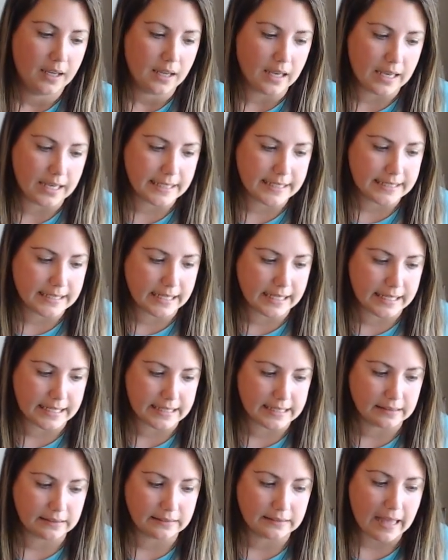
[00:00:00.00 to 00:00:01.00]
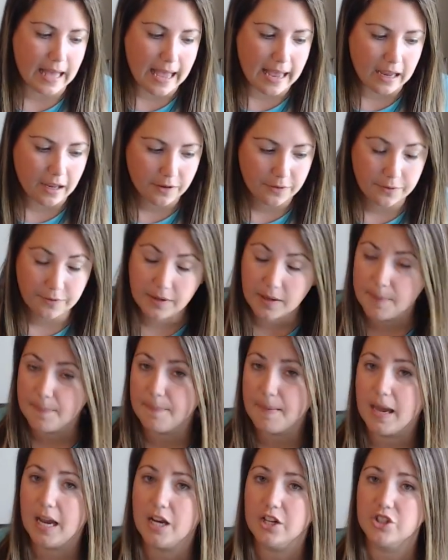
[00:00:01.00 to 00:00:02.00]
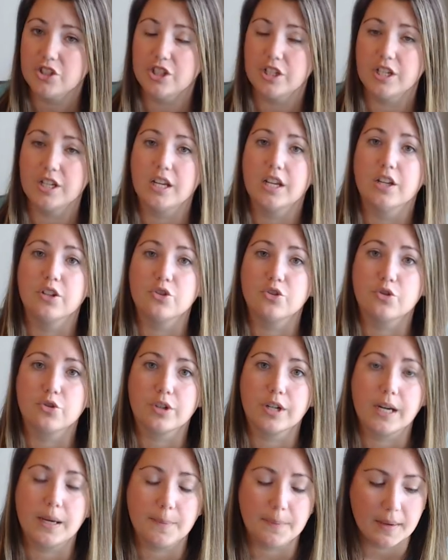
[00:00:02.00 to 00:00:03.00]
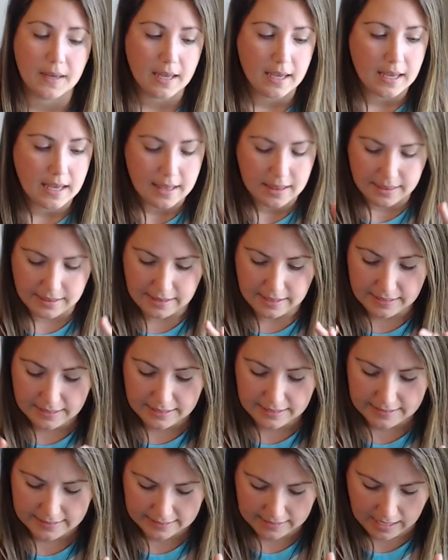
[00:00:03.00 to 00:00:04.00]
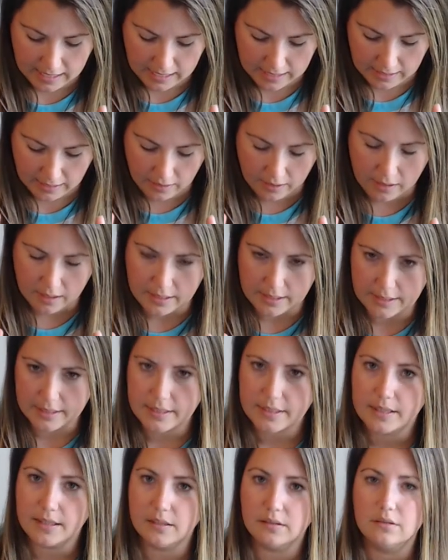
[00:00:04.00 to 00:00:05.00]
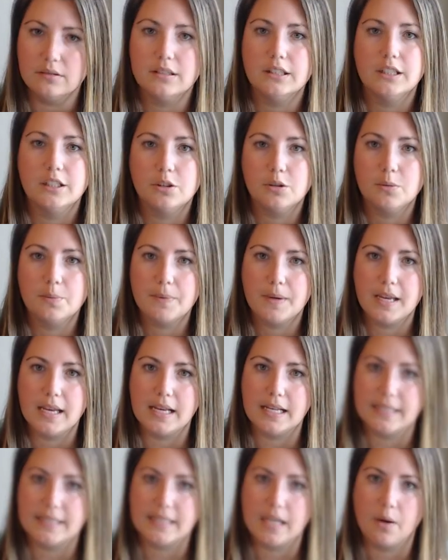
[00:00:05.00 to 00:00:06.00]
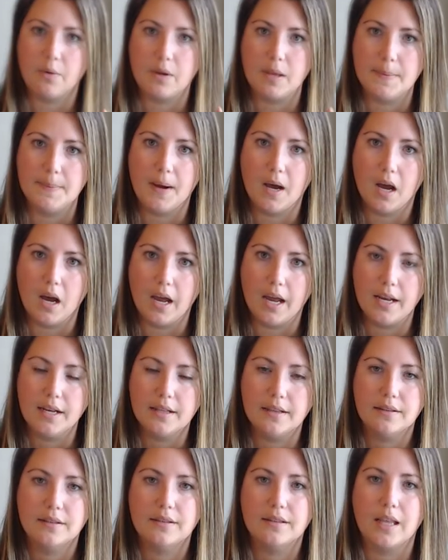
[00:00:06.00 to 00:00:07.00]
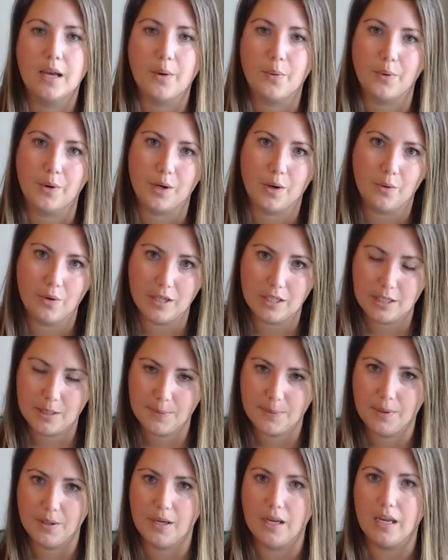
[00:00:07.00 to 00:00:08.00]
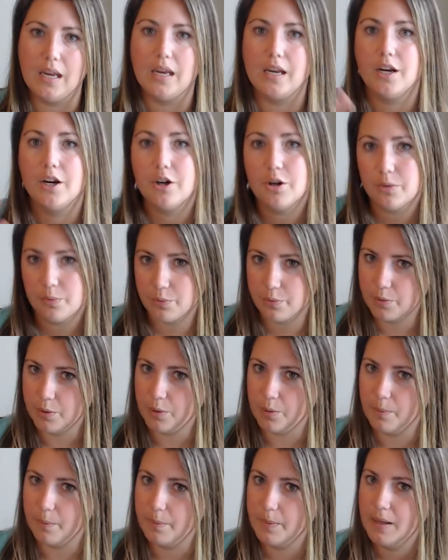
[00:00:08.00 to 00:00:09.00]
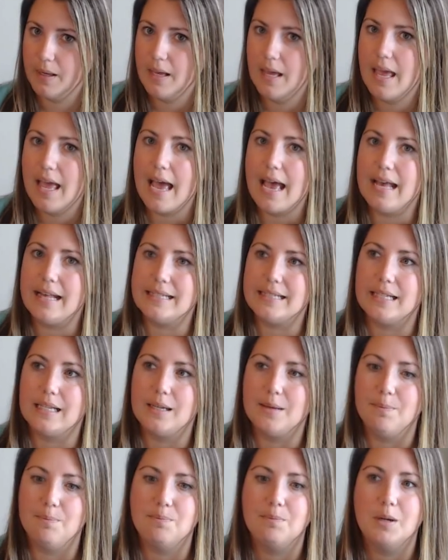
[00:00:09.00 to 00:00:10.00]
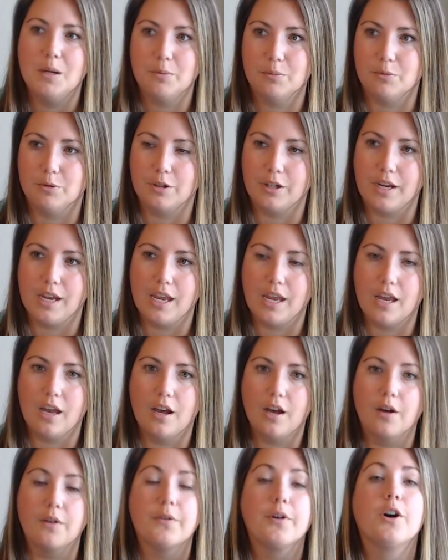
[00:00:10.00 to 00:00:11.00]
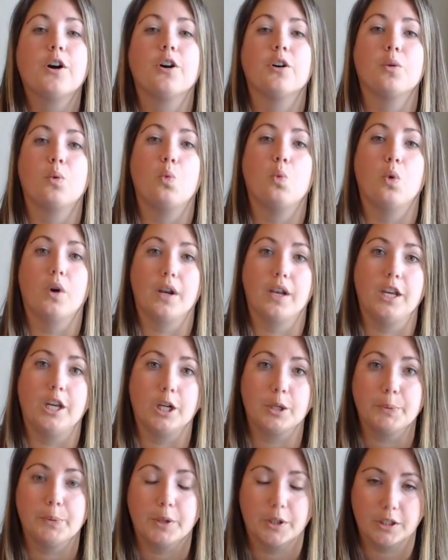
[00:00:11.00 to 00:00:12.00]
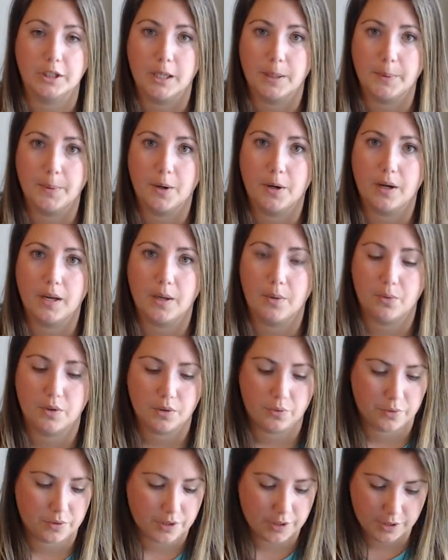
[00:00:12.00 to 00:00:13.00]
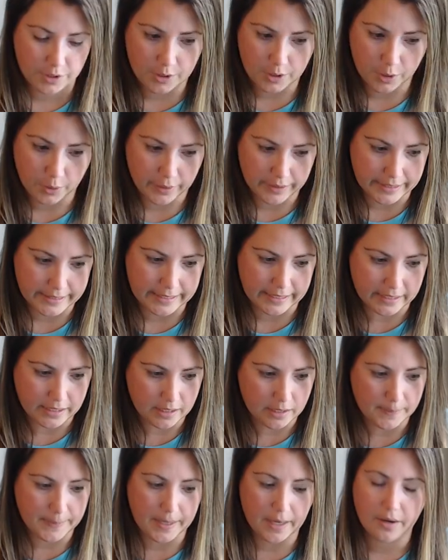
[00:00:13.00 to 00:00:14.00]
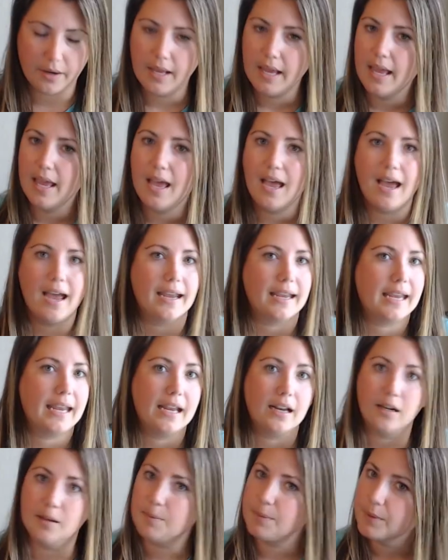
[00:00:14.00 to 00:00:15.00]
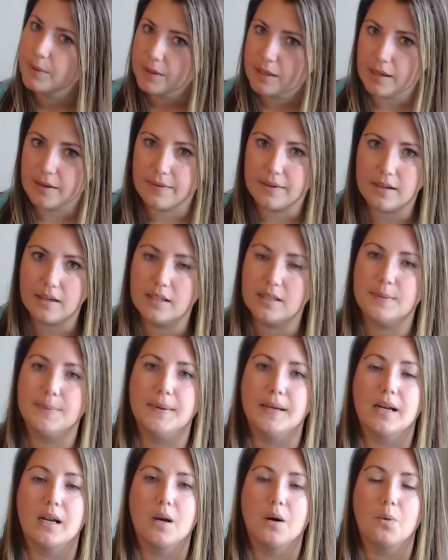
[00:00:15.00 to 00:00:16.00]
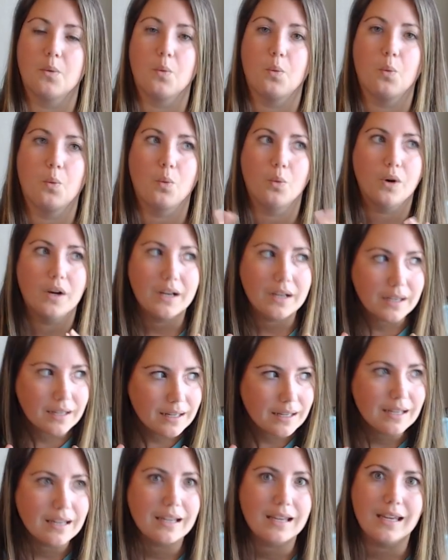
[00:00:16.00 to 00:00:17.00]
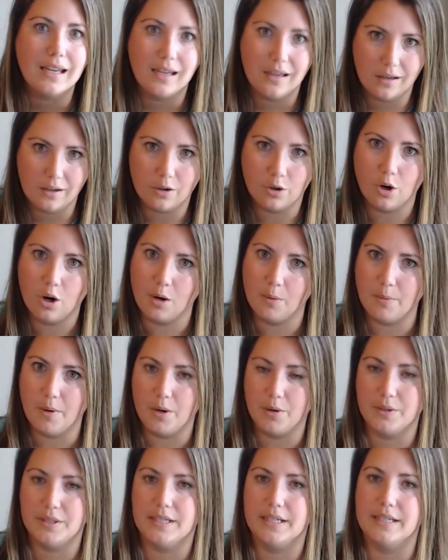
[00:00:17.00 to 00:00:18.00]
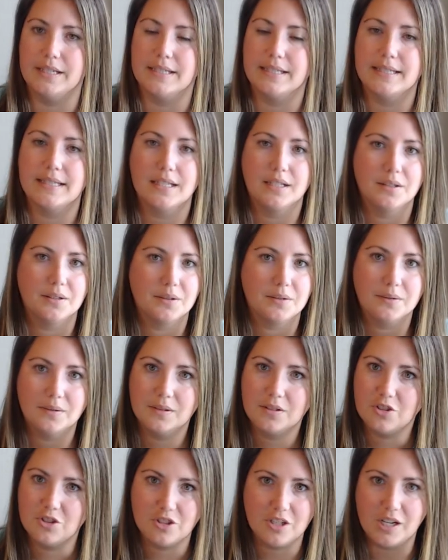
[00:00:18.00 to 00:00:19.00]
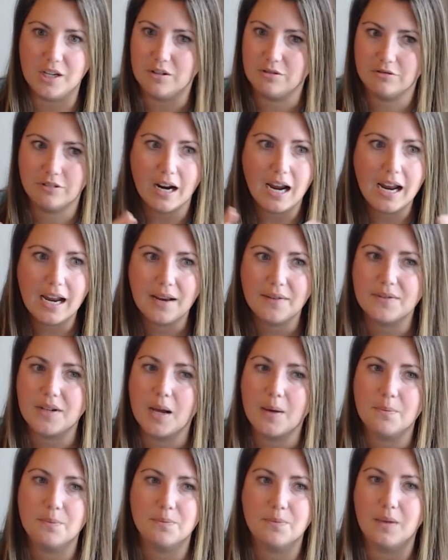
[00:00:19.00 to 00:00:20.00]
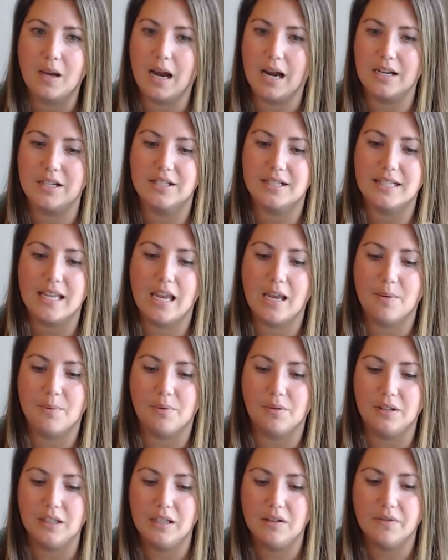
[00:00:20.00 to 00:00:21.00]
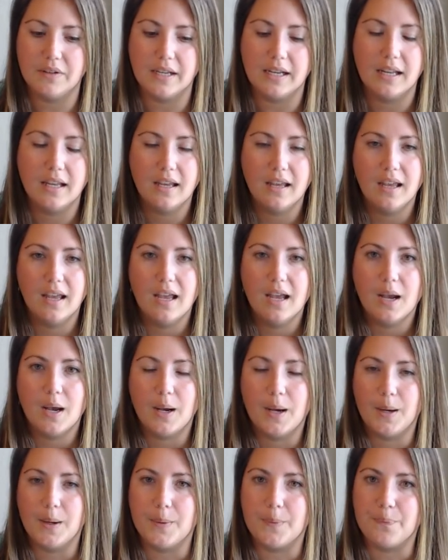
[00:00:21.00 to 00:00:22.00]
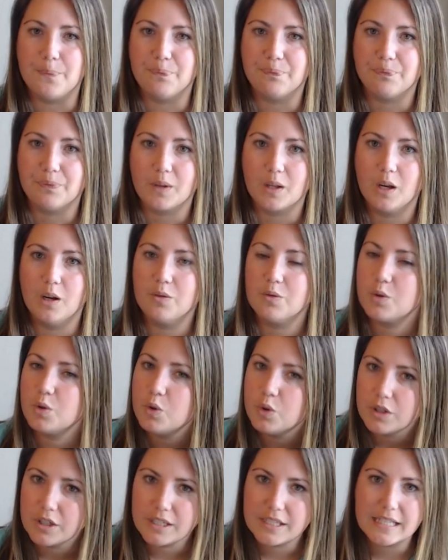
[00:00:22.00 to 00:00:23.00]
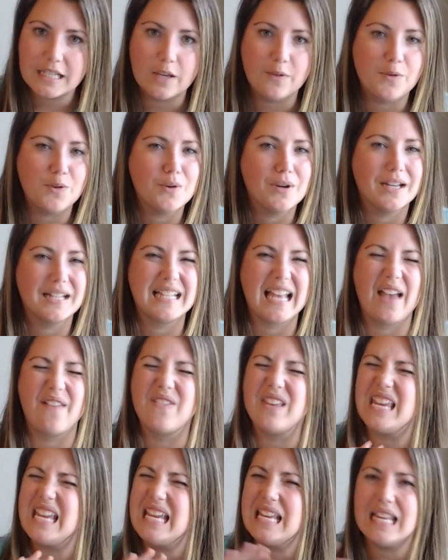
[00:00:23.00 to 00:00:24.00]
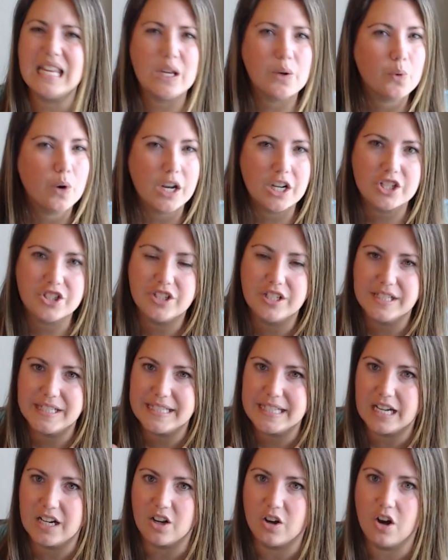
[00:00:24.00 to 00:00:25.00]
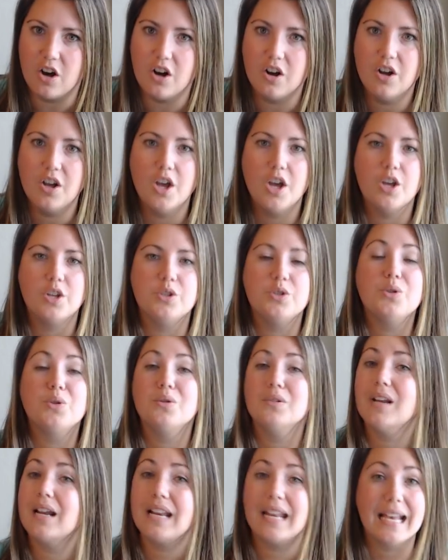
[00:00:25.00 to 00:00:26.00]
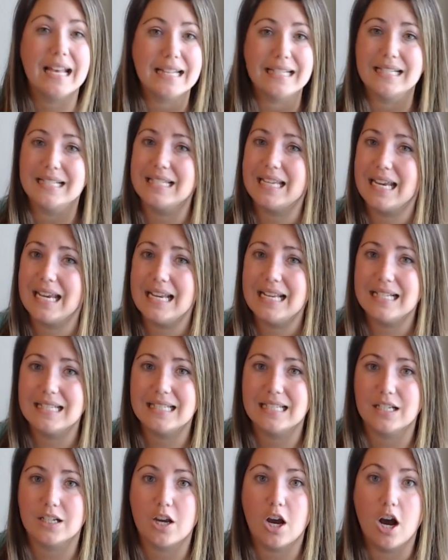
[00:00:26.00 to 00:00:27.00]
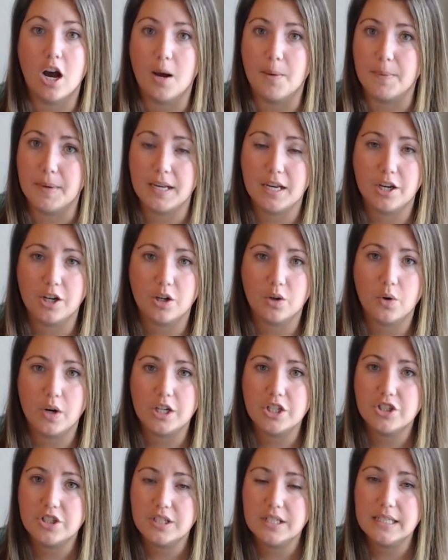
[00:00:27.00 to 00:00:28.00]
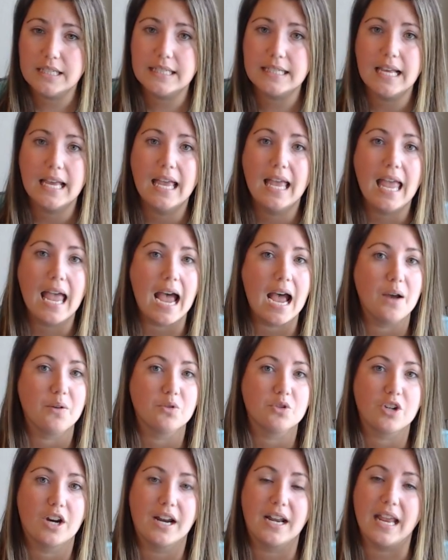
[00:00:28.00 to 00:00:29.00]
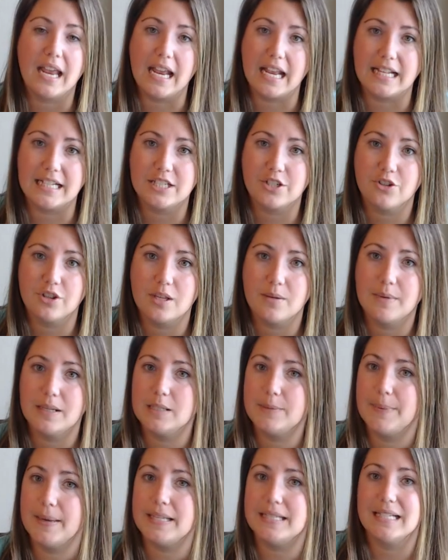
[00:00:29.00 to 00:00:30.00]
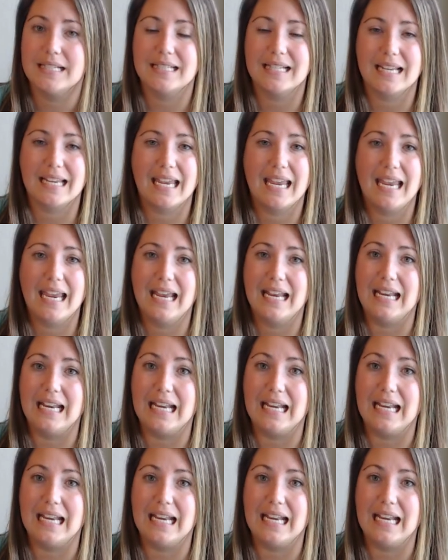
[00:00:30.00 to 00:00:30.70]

It says, laugh, imagine, and dream. This sign is the little piece that we bought that we're going to put her room as a memory of her one-year birthday party, which we're so excited about. I cannot believe it has been one year almost since she arrived. Um, I just can't believe it. Um, of course, if you guys have any questions at all, do not hesitate to comment your questions. I will try to answer them as best as I can.